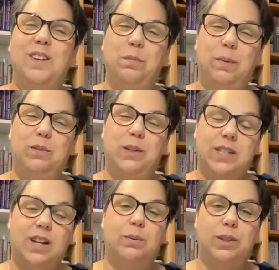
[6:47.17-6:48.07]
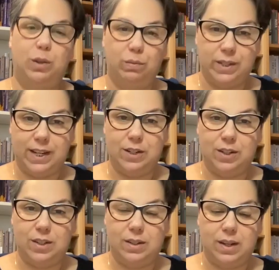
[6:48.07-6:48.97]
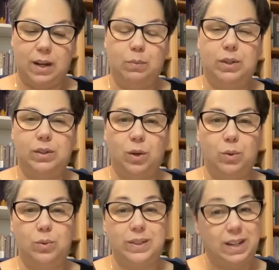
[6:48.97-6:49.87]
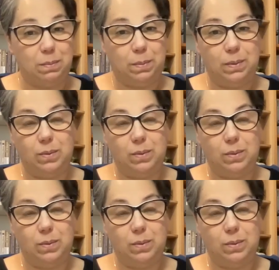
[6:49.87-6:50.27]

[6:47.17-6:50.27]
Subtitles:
But we start with the conversations and we go deep.